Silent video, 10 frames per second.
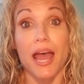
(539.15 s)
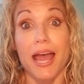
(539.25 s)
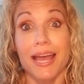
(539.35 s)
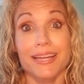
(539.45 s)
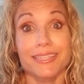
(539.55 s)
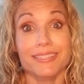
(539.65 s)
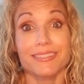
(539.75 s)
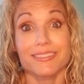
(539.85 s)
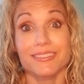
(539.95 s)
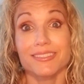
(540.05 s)
And
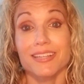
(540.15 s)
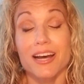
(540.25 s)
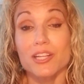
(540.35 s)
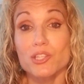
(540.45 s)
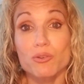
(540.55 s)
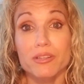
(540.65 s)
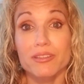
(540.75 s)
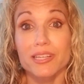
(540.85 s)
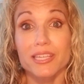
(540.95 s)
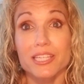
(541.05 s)
not to it,
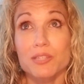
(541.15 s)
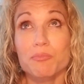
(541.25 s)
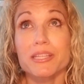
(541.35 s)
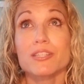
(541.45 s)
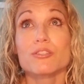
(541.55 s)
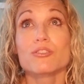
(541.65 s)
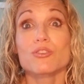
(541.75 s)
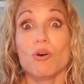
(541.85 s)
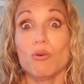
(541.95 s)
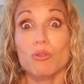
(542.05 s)
like, it's been
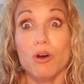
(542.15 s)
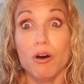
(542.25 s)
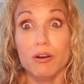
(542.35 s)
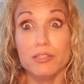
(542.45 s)
so long